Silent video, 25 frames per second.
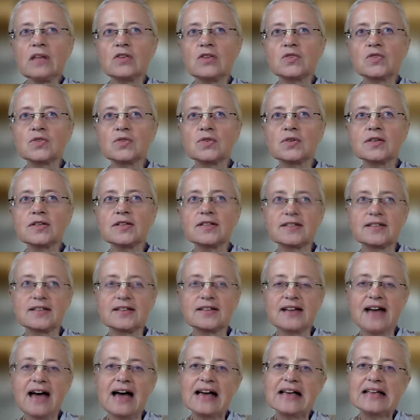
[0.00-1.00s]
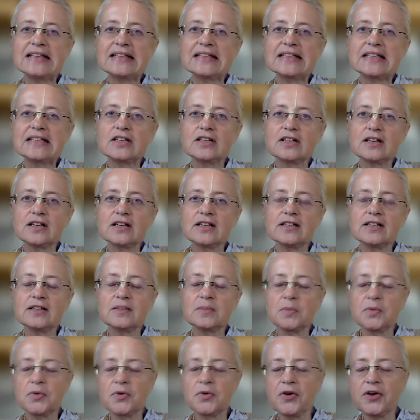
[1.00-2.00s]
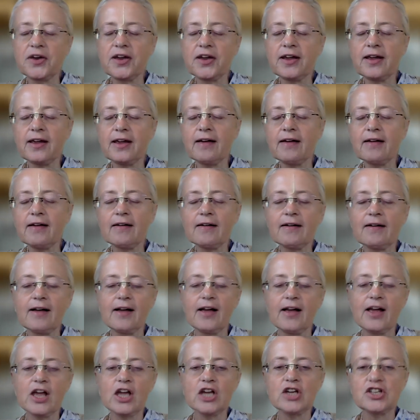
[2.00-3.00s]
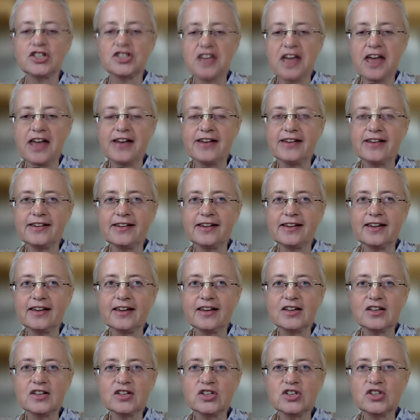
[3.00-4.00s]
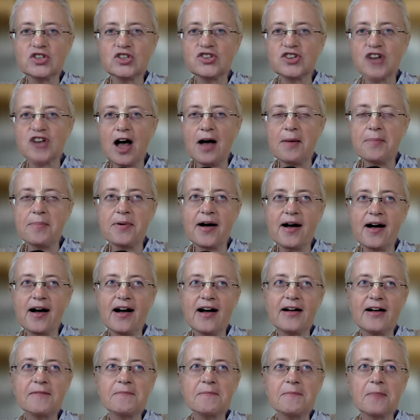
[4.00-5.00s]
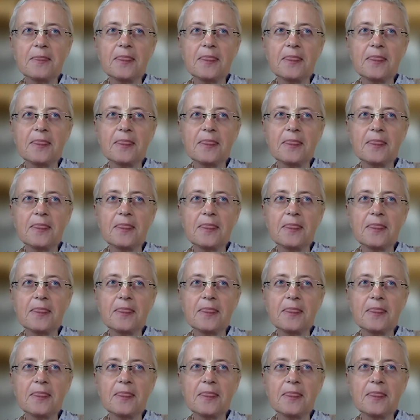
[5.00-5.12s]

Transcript: so it's rising early in the morning, chanting his japa,